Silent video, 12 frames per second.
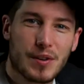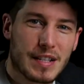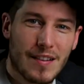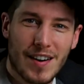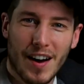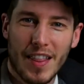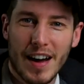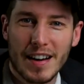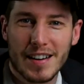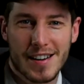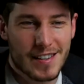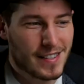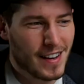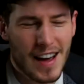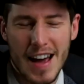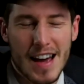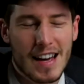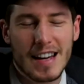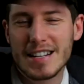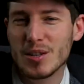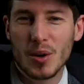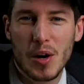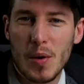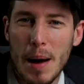or something like that, because it's
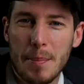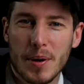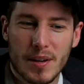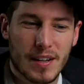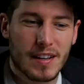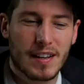not gonna happen.